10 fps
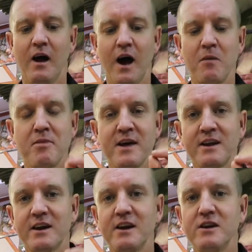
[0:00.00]
I'm
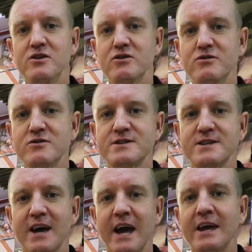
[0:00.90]
then going to
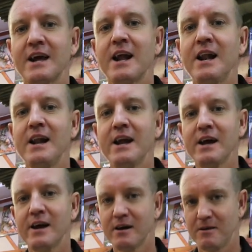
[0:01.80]
use a
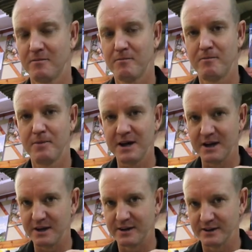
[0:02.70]
clear
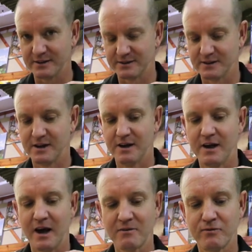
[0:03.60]
bead.
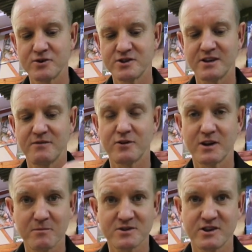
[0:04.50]
Unfortunately, for
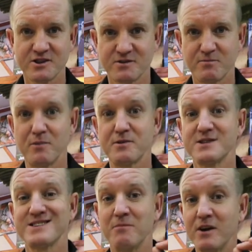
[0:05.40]
demonstration
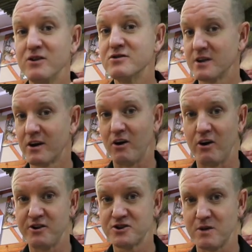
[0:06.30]
purposes, I'm going to use a little
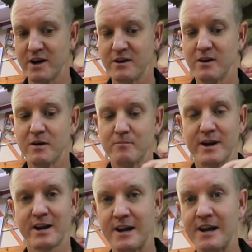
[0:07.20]
orange one,
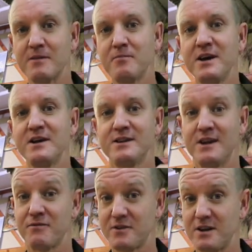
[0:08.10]
but a clear bead
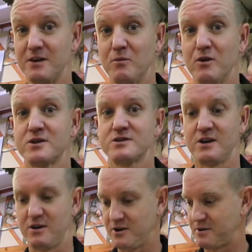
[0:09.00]
definitely works
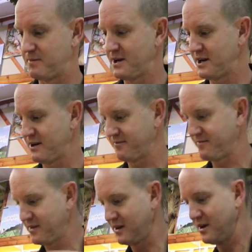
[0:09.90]
a lot better.
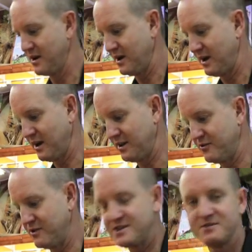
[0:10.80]
And
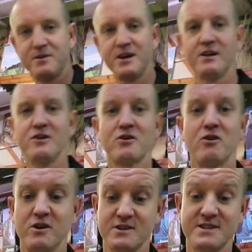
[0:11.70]
the reason being, you
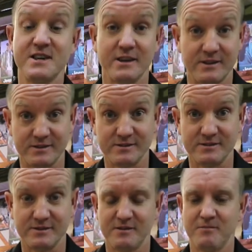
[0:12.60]
can't see it.
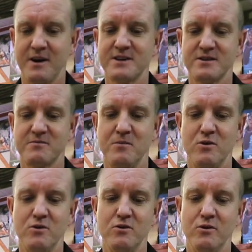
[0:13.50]
It makes it
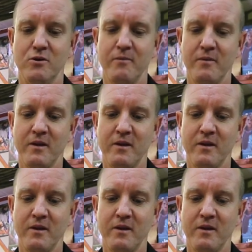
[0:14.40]
more